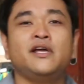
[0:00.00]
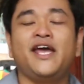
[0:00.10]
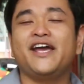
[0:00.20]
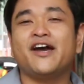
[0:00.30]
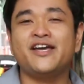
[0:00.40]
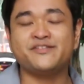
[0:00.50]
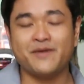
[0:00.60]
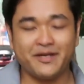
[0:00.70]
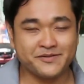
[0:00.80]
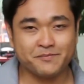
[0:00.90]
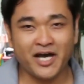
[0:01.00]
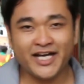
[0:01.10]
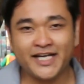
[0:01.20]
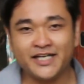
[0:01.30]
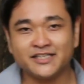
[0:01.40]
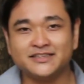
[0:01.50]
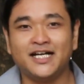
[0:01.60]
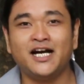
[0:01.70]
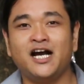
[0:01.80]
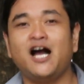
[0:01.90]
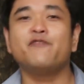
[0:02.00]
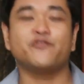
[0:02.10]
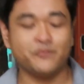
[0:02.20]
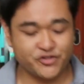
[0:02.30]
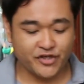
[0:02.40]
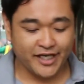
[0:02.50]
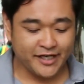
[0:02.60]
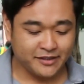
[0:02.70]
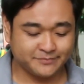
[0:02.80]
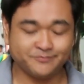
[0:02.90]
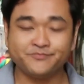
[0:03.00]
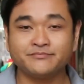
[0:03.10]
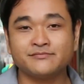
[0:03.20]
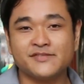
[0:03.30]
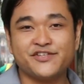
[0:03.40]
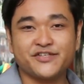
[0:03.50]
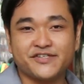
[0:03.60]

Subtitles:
Hey guys, my name is Marty. I'm from Australia, as you